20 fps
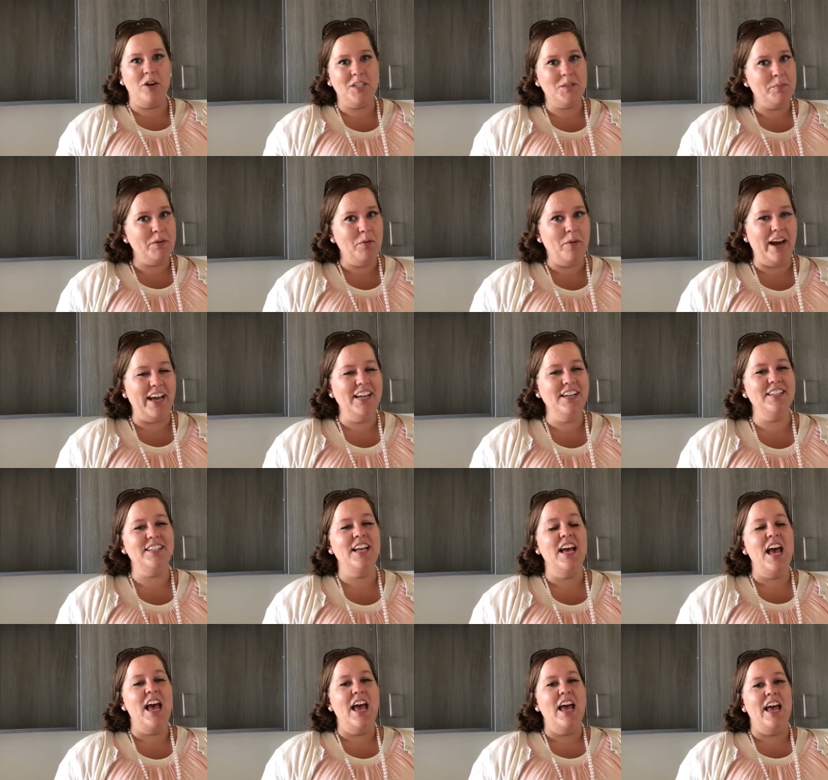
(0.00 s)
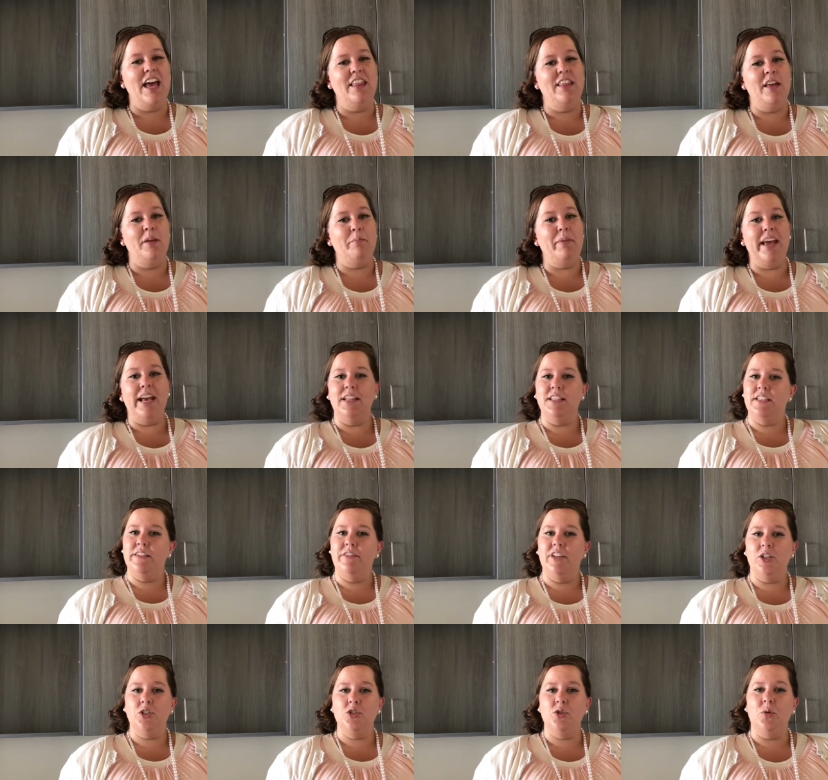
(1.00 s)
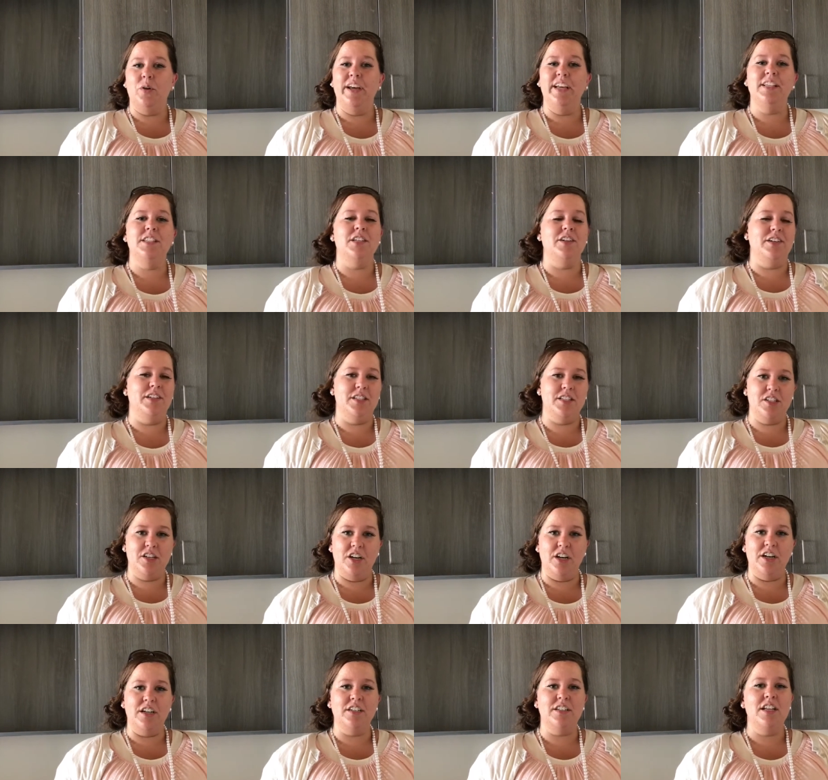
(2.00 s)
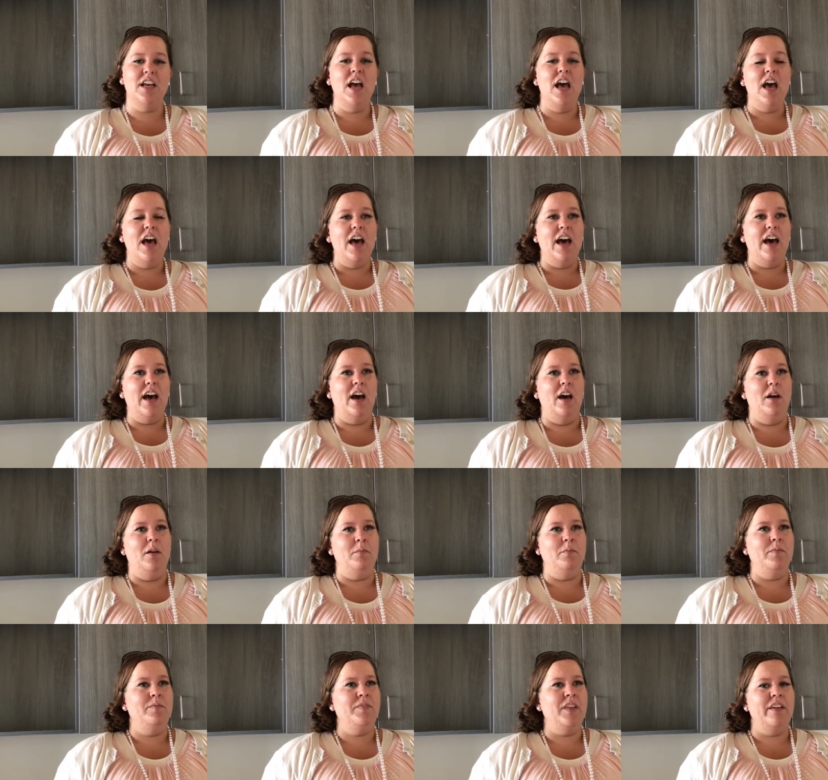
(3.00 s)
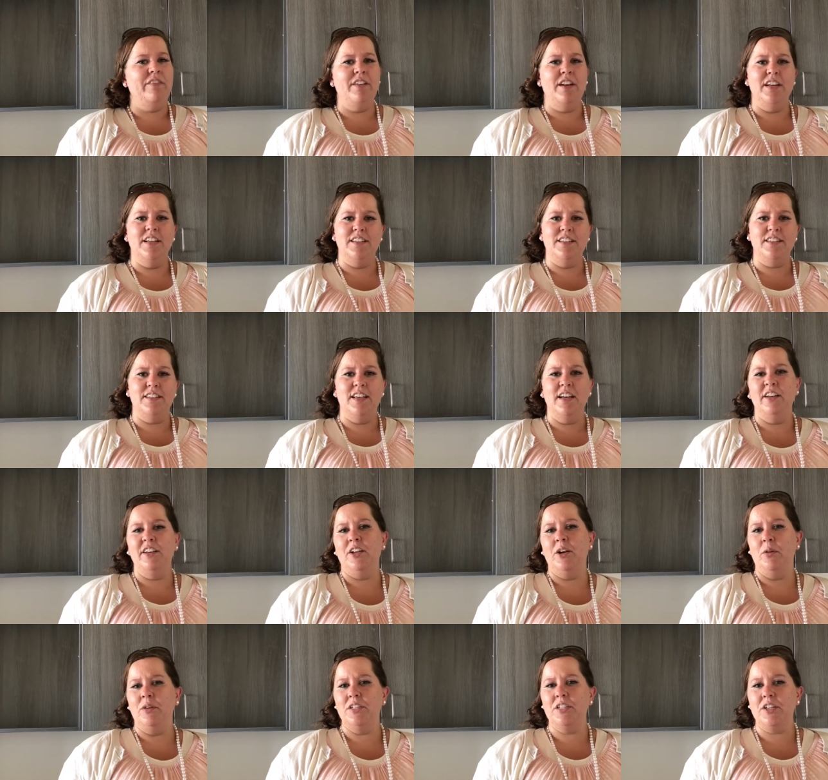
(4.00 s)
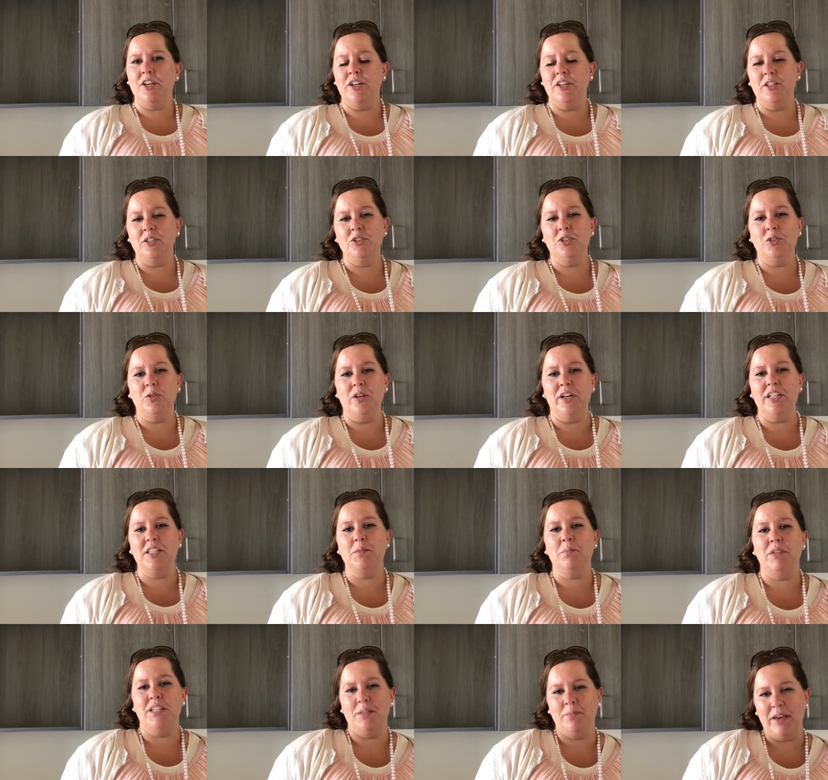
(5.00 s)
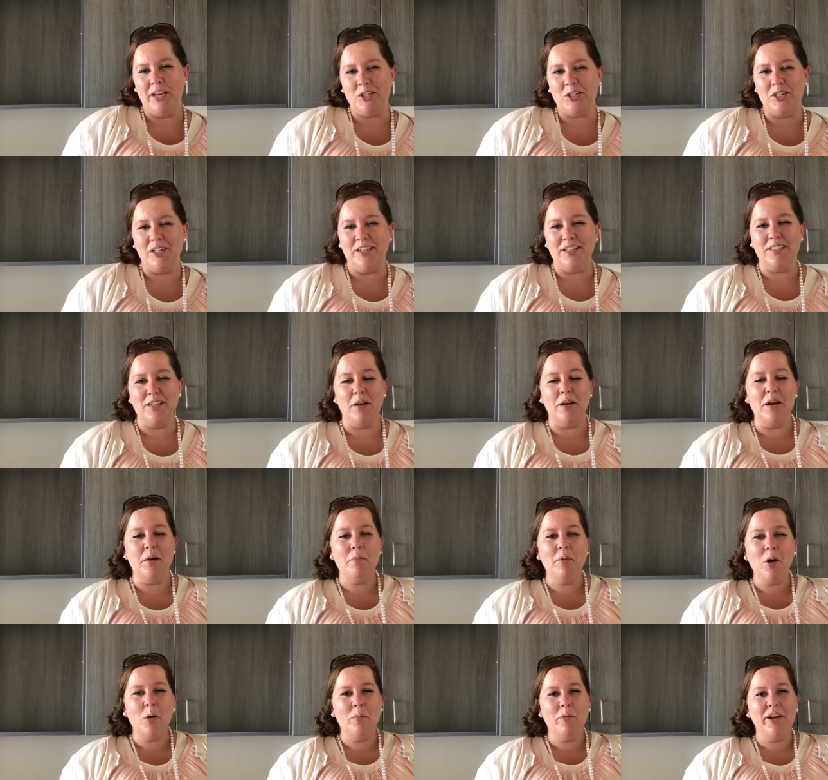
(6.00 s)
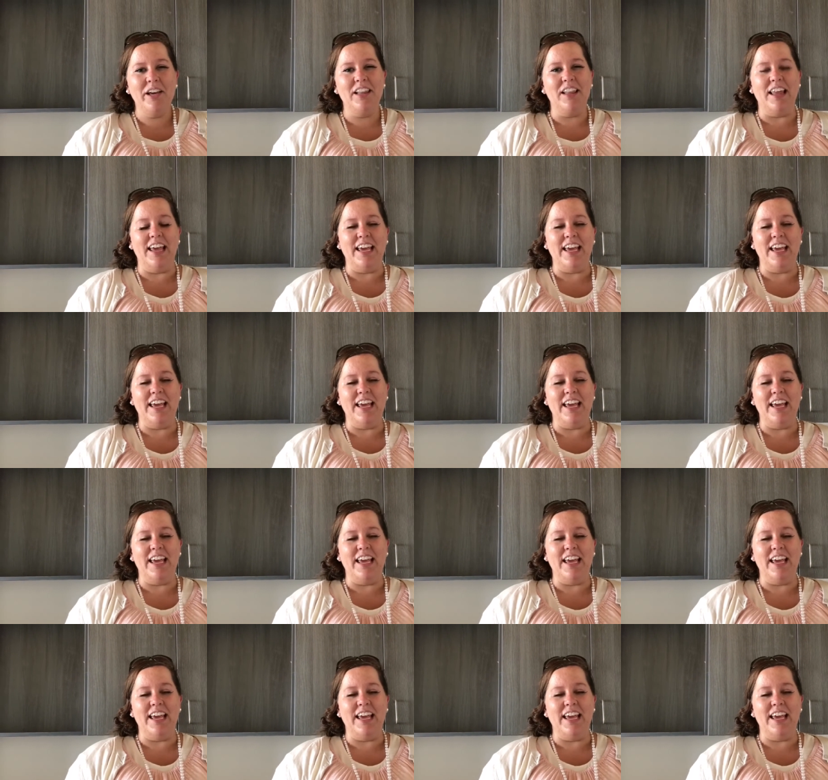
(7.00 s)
course be white, and then pants of their choice or a skirt. Um, if it is, you know, a skirt or shorts, please make sure it's an appropriate